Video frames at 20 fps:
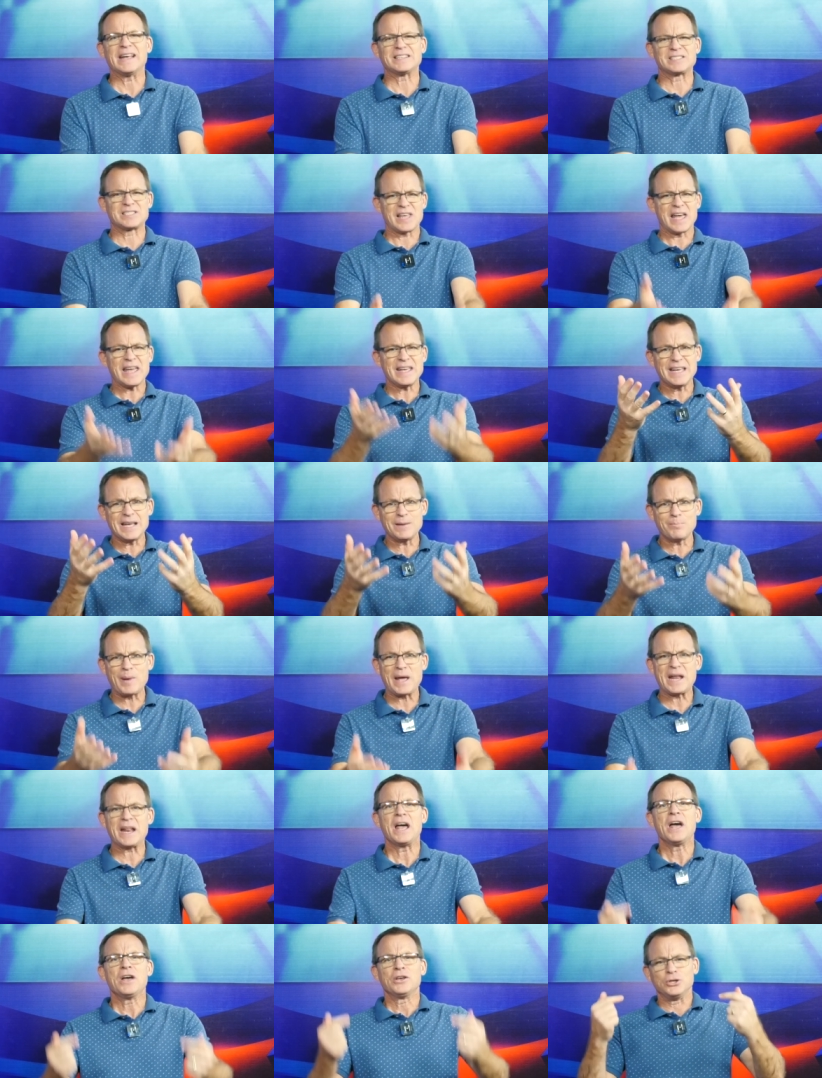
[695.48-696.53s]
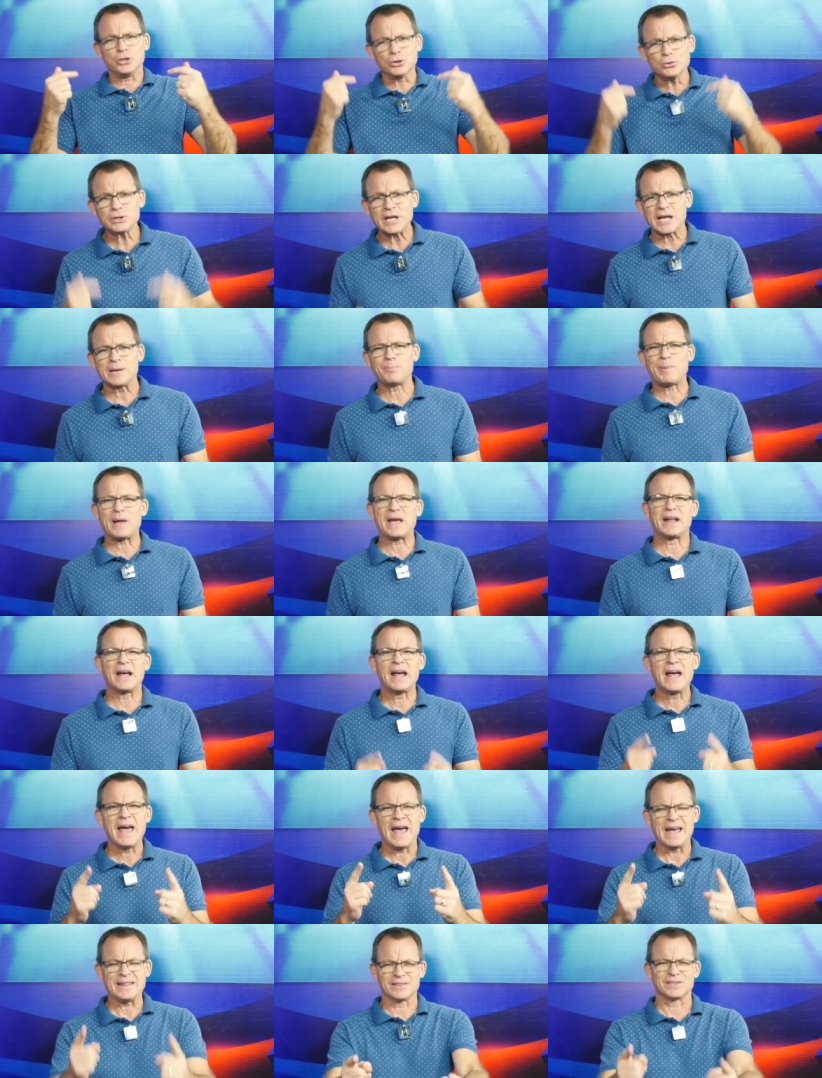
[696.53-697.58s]
as they get better, you'll get better
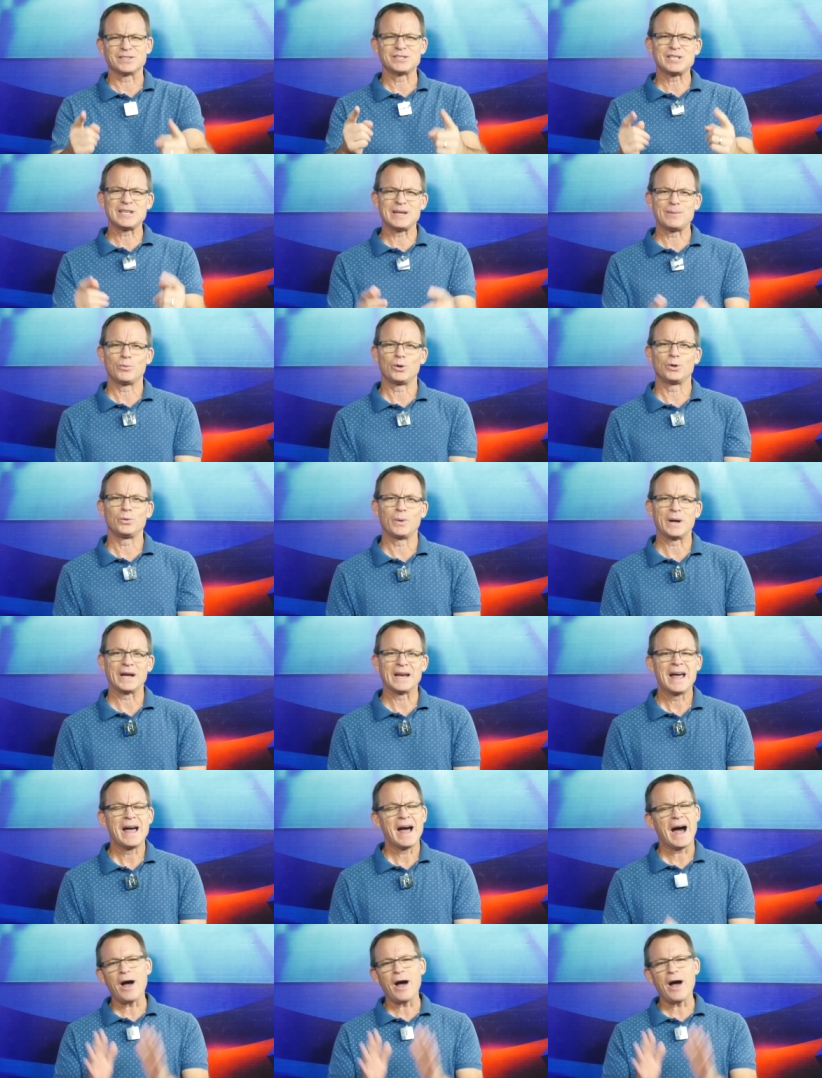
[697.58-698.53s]
and the team will win.